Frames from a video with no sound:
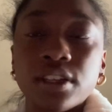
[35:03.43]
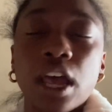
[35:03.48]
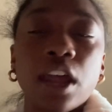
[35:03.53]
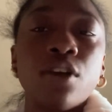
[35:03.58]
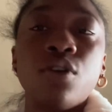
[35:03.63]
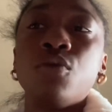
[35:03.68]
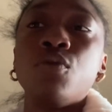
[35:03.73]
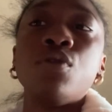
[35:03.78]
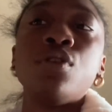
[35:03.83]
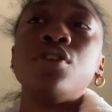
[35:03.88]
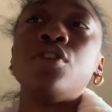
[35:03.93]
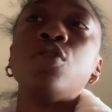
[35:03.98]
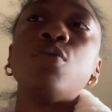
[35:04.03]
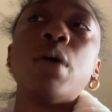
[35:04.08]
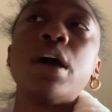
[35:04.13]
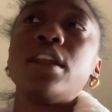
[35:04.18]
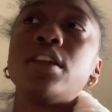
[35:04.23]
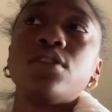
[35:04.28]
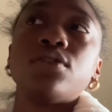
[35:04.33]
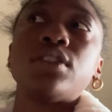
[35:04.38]
I don't want
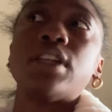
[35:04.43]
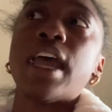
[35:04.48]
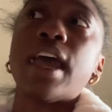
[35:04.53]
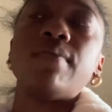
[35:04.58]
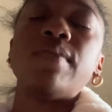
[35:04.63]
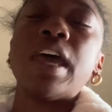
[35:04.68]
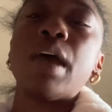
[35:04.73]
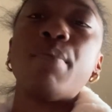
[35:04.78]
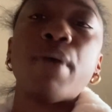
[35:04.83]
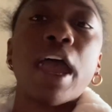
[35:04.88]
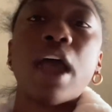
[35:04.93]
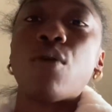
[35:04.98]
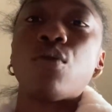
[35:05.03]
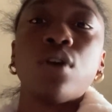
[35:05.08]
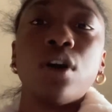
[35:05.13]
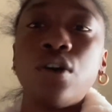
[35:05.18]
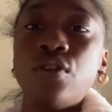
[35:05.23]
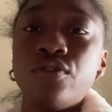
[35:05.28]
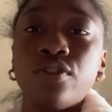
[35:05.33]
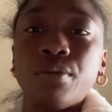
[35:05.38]
nobody else to have that
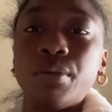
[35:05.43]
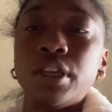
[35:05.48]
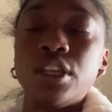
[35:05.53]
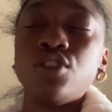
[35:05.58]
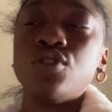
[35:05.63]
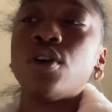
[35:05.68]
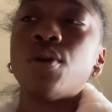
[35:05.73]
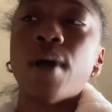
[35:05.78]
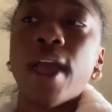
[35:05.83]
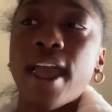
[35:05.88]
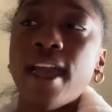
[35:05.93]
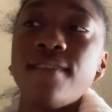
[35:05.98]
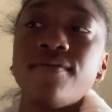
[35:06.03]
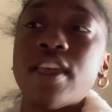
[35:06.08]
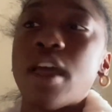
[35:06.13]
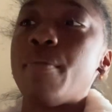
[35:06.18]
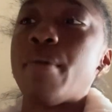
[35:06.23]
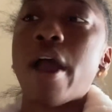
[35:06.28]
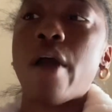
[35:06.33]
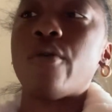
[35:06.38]
power over me. You don't have
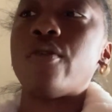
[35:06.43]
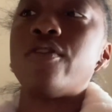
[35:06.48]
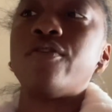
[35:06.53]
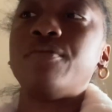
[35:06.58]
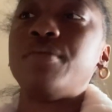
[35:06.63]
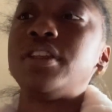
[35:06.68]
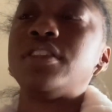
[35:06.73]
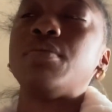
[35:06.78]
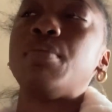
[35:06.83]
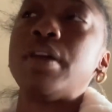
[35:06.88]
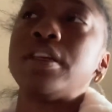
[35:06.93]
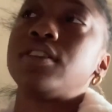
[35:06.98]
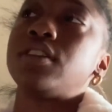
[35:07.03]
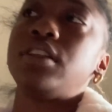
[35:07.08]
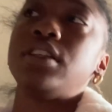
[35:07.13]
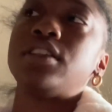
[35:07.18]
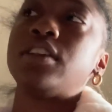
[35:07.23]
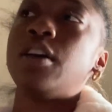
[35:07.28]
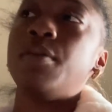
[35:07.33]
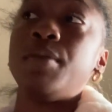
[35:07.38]
that power over me to
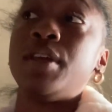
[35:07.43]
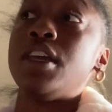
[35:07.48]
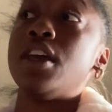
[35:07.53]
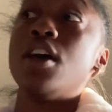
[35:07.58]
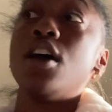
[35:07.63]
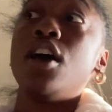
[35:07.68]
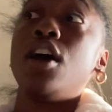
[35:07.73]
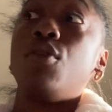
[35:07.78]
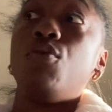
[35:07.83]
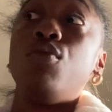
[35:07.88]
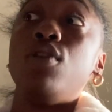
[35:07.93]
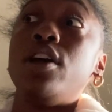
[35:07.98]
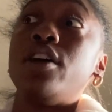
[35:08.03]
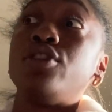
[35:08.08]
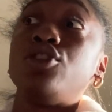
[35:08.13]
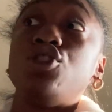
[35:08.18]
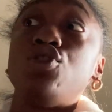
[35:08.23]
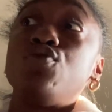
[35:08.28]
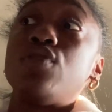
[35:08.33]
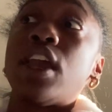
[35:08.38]
basically tell me, well,
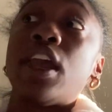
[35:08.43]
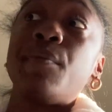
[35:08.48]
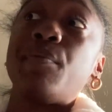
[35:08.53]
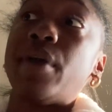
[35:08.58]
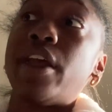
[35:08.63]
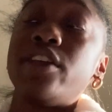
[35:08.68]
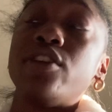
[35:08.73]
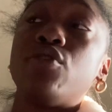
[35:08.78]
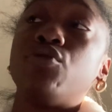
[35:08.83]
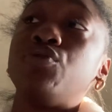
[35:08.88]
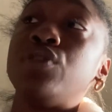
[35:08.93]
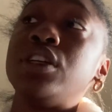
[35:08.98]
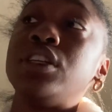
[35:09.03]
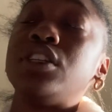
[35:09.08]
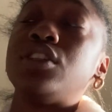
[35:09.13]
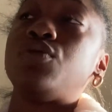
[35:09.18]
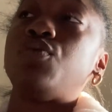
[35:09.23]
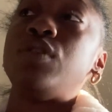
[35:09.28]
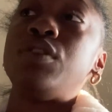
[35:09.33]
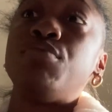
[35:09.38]
you can't pay your rent
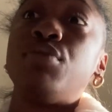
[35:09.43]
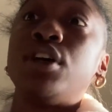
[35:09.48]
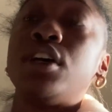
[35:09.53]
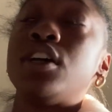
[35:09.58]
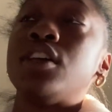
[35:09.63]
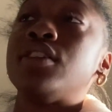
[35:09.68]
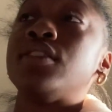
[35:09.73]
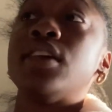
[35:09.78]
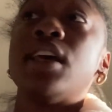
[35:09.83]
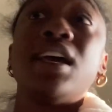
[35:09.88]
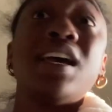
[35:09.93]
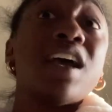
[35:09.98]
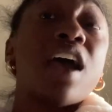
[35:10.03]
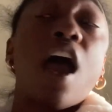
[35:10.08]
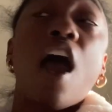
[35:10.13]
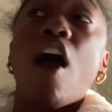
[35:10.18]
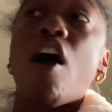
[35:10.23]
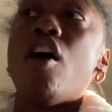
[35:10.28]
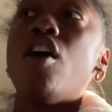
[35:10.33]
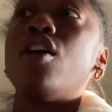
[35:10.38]
this week because
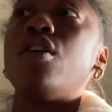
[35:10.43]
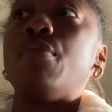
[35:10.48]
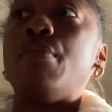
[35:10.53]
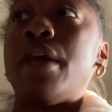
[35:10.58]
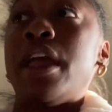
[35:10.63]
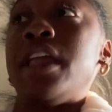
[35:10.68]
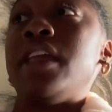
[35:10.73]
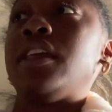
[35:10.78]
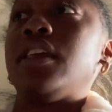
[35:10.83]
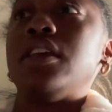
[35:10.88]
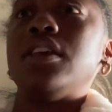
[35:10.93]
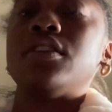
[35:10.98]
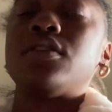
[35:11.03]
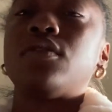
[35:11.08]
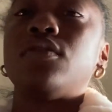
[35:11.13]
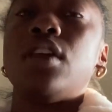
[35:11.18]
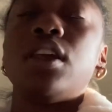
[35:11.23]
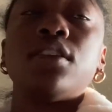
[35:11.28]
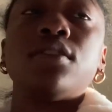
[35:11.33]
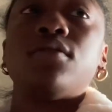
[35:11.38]
our bank is
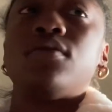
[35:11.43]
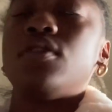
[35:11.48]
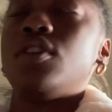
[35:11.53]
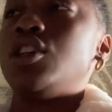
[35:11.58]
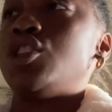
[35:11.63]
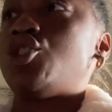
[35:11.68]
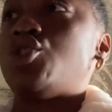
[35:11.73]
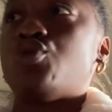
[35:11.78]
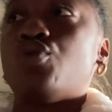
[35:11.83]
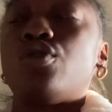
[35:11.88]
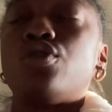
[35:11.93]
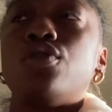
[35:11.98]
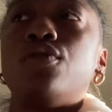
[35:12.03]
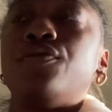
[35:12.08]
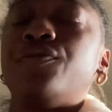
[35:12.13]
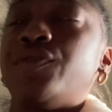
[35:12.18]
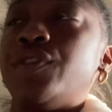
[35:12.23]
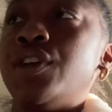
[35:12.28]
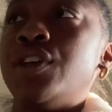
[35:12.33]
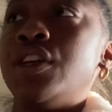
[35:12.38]
short on
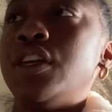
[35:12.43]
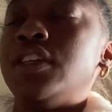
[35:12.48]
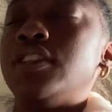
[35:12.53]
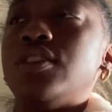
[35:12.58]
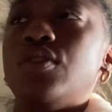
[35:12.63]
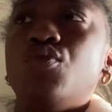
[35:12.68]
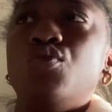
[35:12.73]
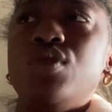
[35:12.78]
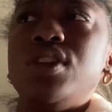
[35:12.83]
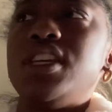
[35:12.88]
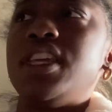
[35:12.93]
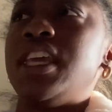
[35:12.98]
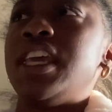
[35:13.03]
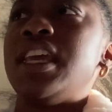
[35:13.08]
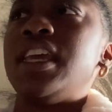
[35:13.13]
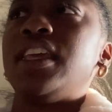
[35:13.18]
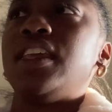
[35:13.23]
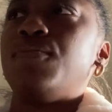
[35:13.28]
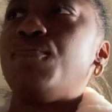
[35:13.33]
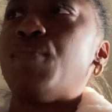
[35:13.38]
funds and we
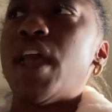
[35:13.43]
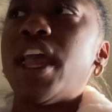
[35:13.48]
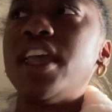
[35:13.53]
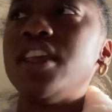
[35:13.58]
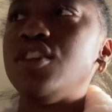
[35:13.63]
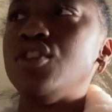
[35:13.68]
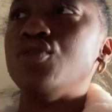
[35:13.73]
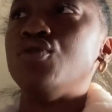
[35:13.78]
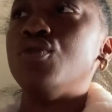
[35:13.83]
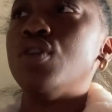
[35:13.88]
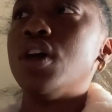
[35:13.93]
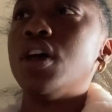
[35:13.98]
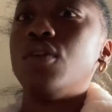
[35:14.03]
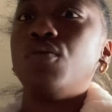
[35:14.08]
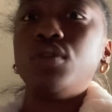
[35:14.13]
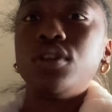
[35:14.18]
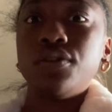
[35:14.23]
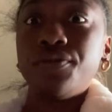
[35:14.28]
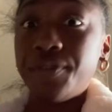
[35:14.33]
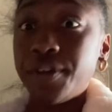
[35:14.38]
can't pay you.
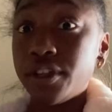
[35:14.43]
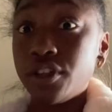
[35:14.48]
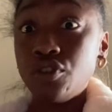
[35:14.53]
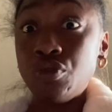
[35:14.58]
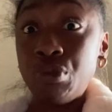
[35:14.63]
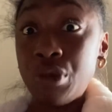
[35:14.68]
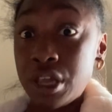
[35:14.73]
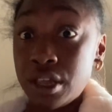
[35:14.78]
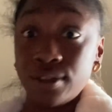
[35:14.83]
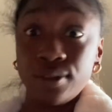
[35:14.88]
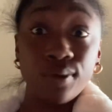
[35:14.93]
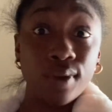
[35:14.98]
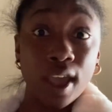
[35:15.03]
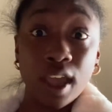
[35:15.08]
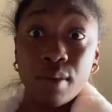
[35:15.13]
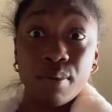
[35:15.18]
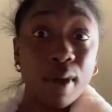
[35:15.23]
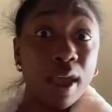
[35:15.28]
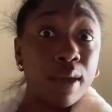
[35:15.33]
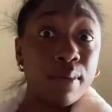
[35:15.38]
What the fuck you mean you
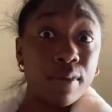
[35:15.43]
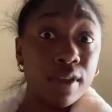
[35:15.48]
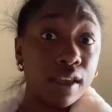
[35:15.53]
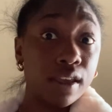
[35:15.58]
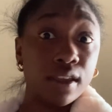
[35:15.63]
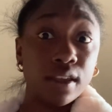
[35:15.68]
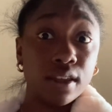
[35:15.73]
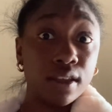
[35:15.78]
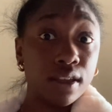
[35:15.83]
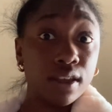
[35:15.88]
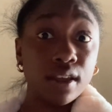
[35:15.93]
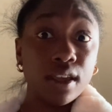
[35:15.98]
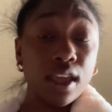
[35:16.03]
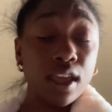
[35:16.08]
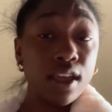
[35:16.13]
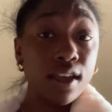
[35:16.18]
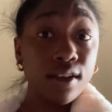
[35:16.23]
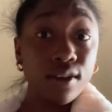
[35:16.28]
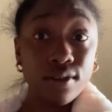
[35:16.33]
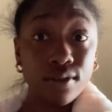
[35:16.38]
can't pay me?
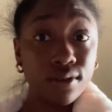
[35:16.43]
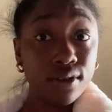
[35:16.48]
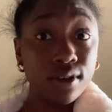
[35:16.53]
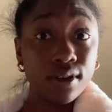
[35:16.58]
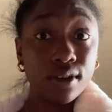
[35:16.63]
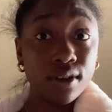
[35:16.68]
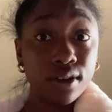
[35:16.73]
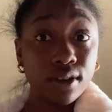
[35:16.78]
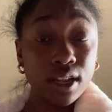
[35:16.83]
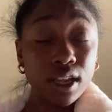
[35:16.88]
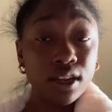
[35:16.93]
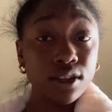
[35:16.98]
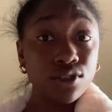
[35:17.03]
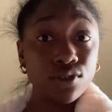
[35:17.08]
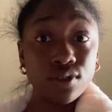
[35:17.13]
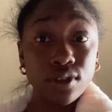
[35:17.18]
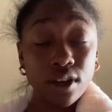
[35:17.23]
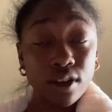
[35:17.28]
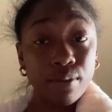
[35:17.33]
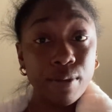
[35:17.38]
Hell, what are you
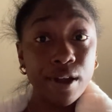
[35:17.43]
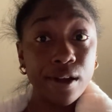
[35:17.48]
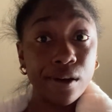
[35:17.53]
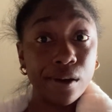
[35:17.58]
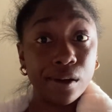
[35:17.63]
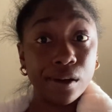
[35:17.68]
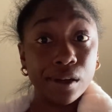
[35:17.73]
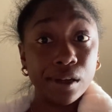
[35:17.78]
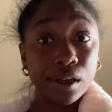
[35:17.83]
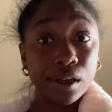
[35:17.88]
talking about?